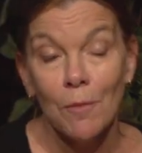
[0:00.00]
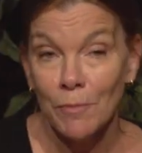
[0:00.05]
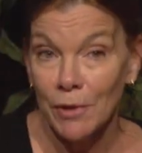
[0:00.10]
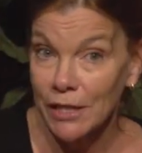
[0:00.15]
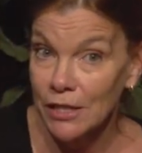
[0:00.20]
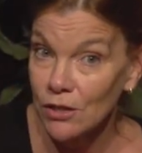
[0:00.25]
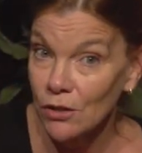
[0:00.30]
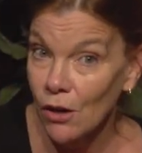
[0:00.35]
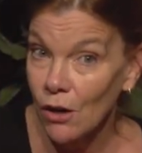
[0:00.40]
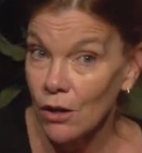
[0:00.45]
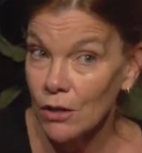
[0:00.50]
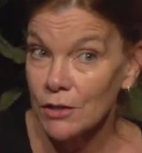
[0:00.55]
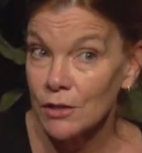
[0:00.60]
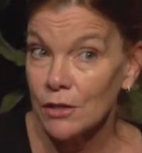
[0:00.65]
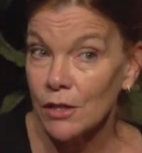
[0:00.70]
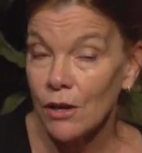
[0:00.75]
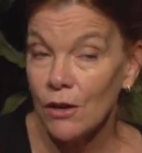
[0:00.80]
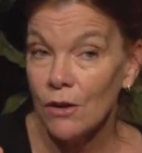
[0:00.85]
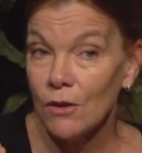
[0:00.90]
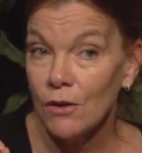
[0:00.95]
But it's
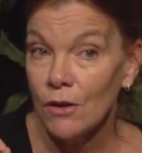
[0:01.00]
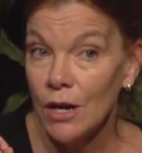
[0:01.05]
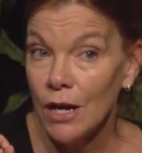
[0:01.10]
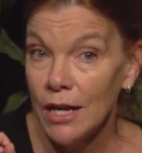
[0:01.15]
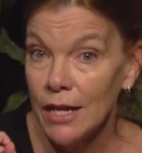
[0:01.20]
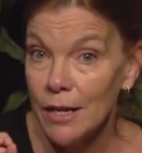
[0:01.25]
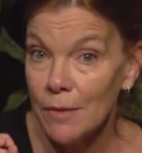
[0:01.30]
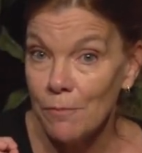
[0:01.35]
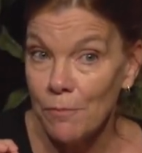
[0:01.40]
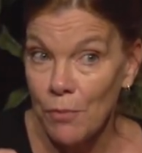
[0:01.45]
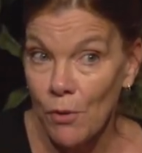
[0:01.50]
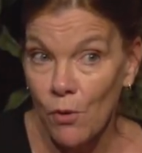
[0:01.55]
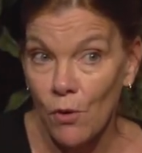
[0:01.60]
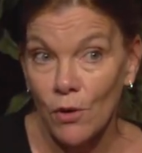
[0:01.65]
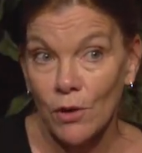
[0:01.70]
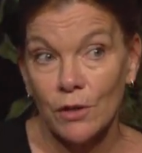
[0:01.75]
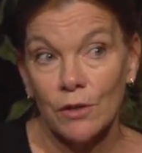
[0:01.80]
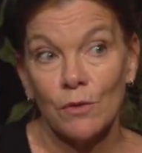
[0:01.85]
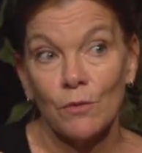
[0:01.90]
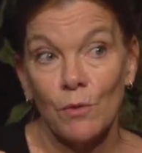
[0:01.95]
also
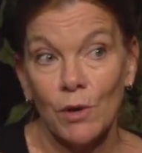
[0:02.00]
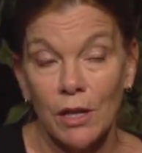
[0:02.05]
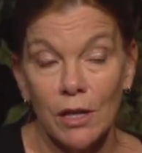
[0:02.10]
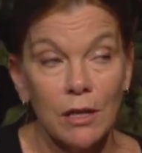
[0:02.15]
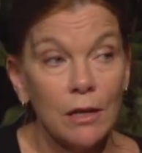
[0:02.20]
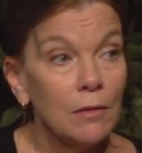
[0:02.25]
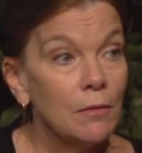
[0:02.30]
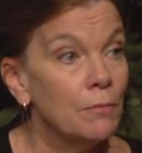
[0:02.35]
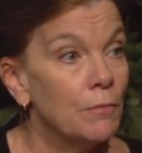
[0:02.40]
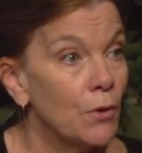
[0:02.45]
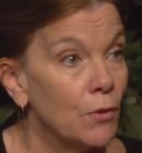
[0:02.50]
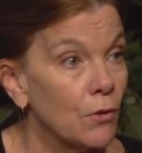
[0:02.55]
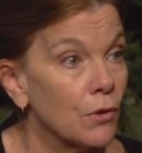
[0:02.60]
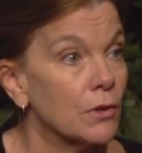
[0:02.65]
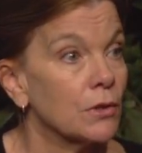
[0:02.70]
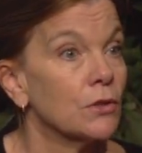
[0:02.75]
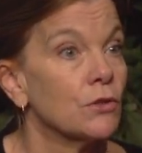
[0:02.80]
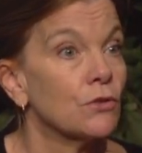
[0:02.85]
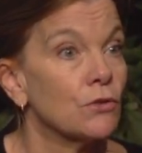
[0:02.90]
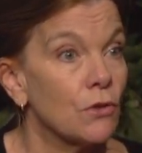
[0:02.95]
important, one of the
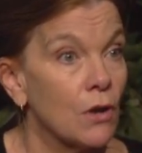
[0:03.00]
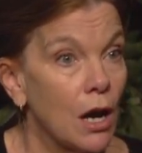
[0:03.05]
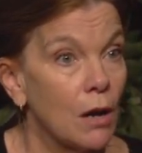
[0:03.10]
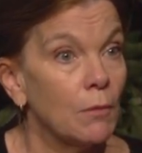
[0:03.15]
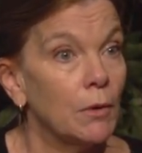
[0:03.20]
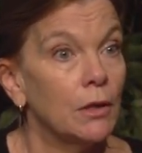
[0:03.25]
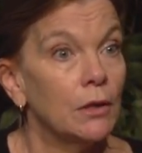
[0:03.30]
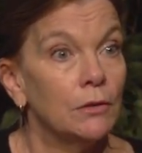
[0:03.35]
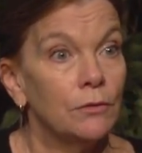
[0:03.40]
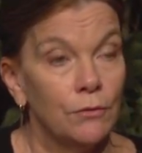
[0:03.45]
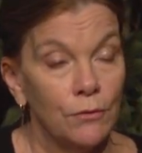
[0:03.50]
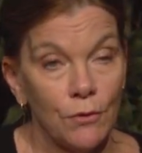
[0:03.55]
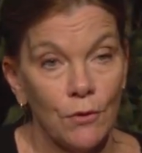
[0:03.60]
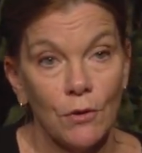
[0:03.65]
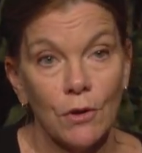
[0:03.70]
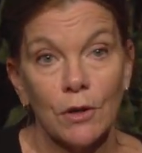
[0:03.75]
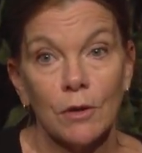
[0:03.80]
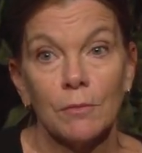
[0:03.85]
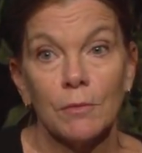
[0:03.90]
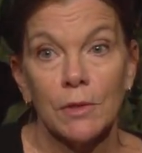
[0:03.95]
important trauma
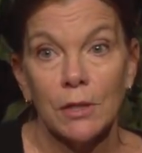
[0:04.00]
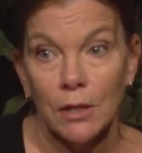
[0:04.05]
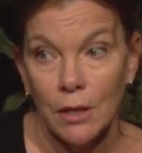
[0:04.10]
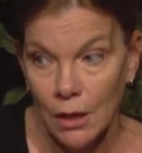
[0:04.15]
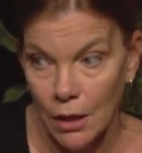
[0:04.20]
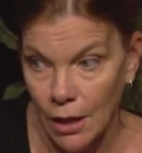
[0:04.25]
informed